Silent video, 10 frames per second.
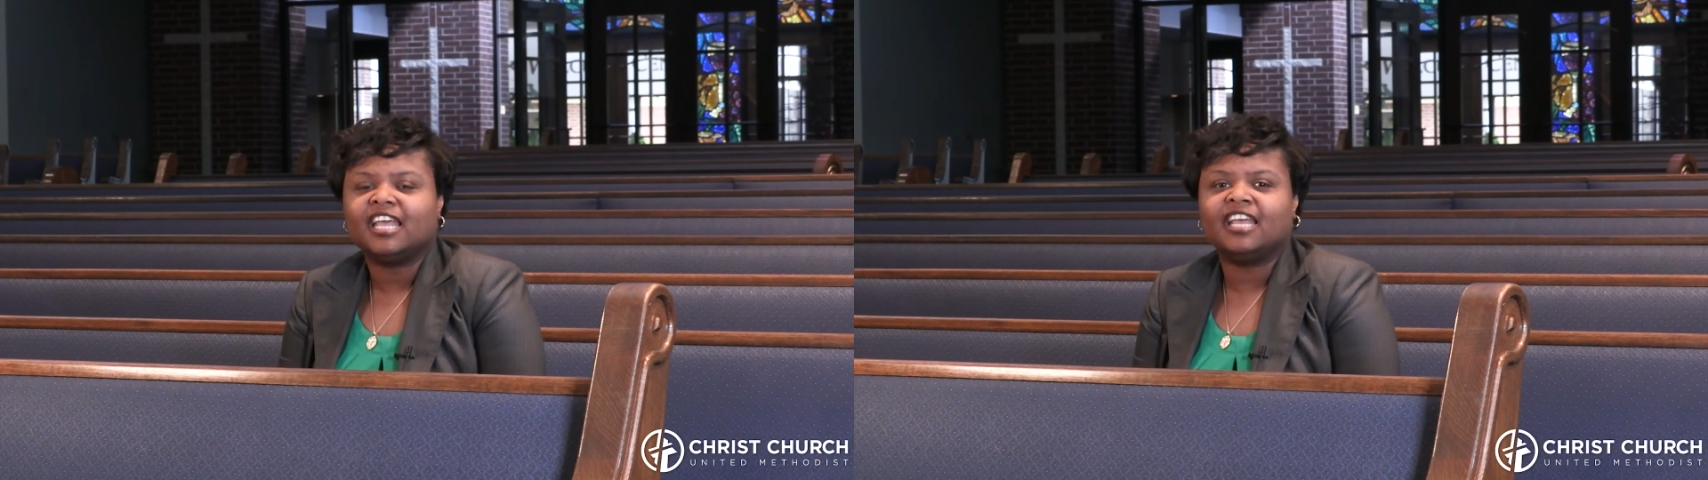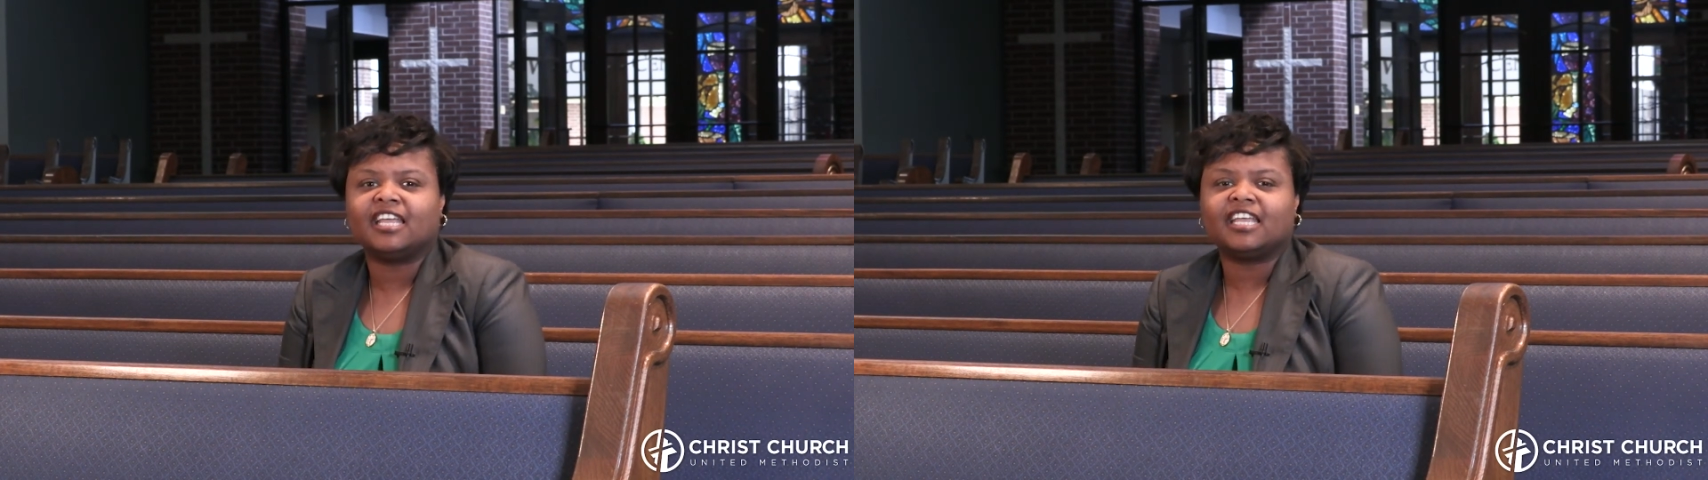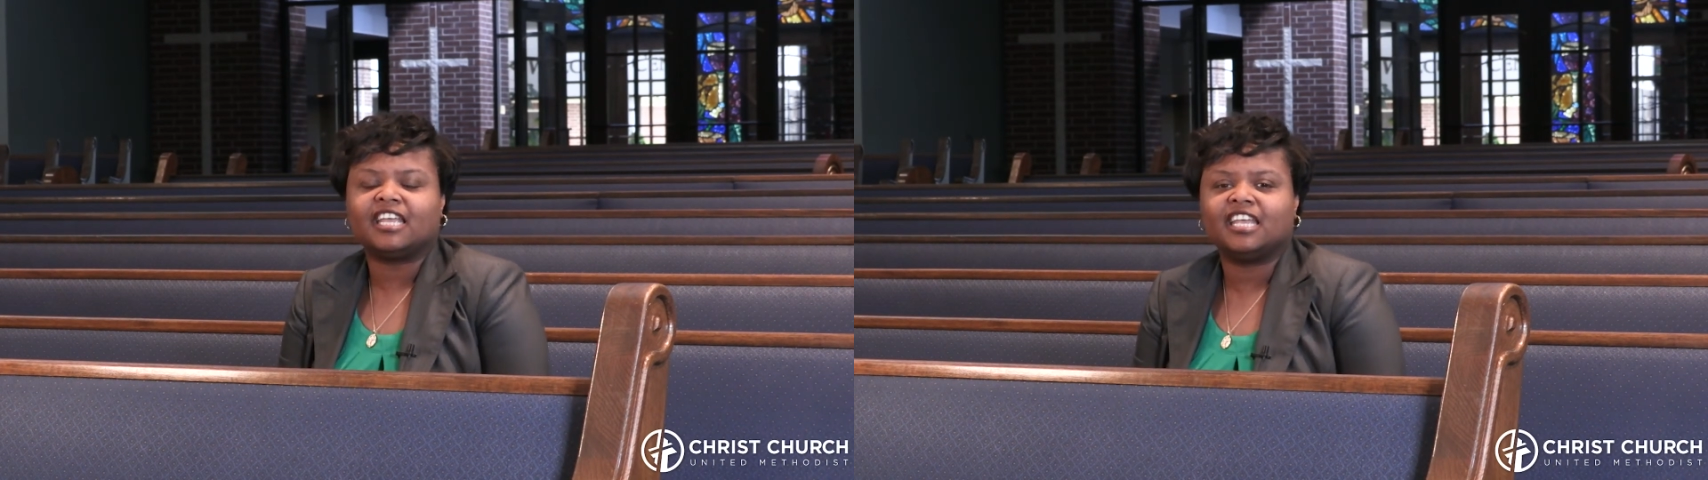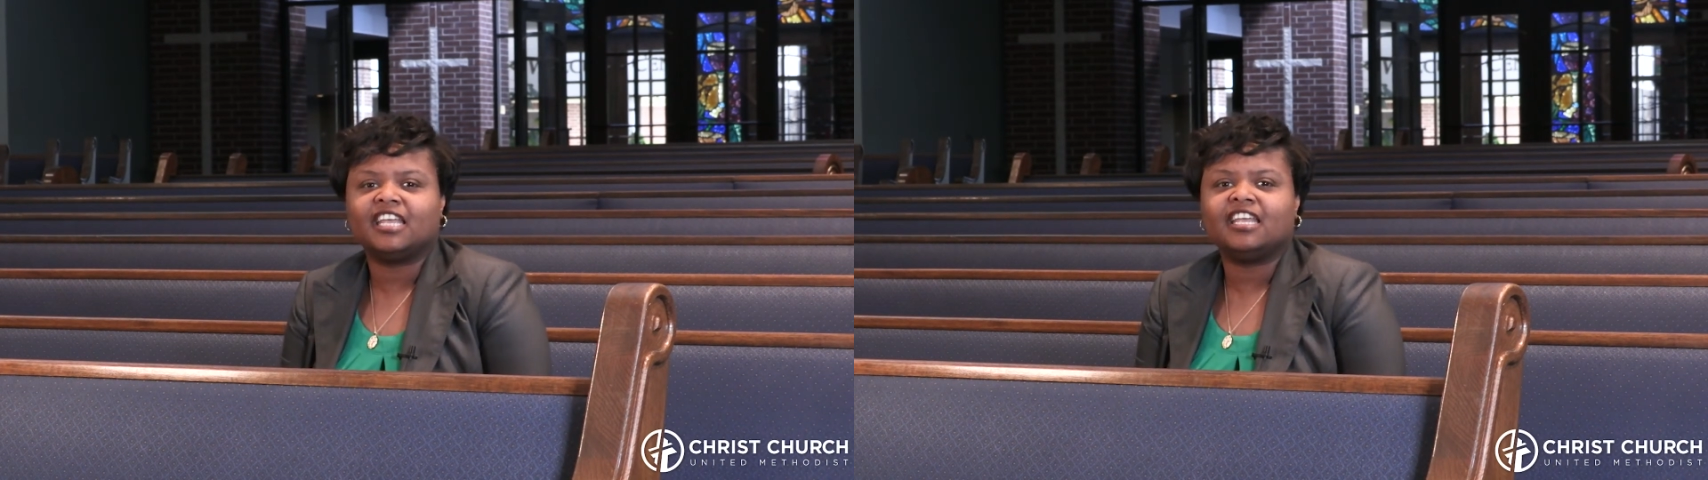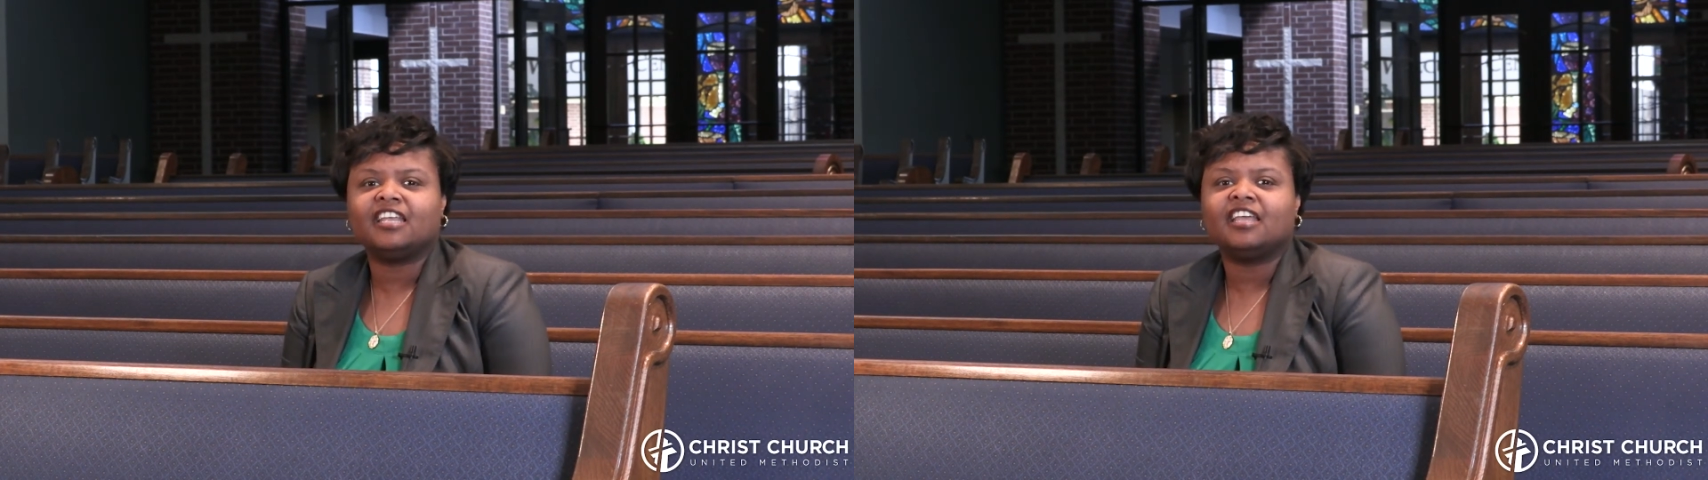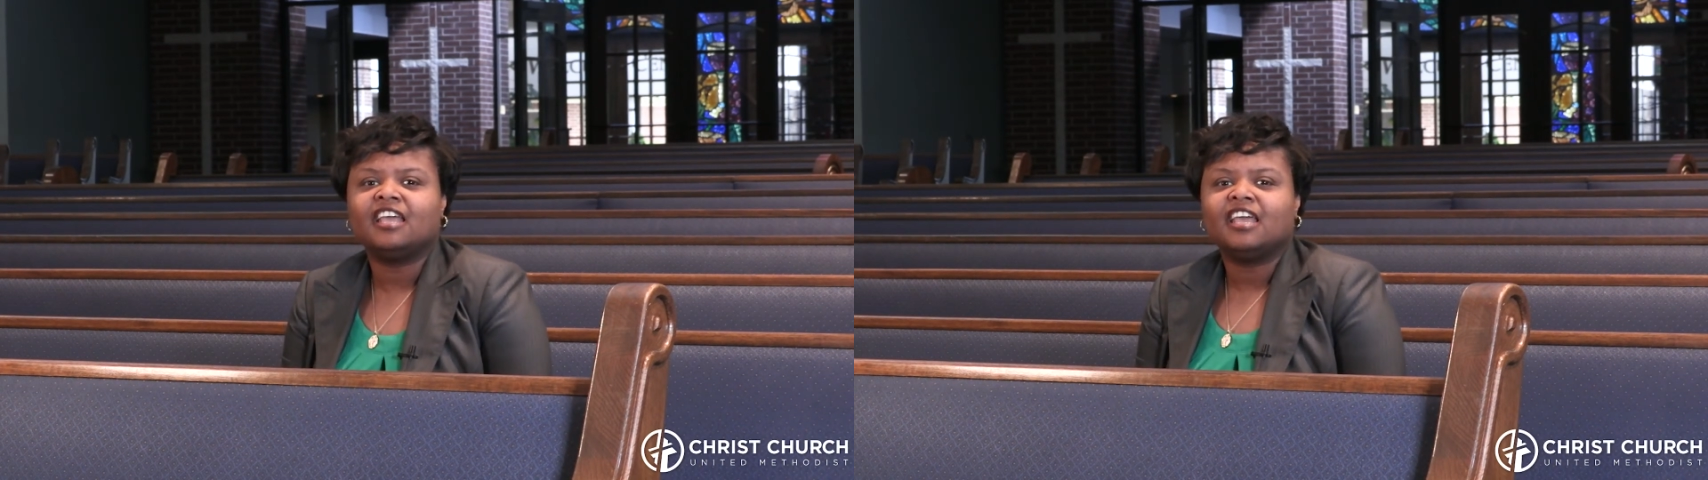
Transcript: and King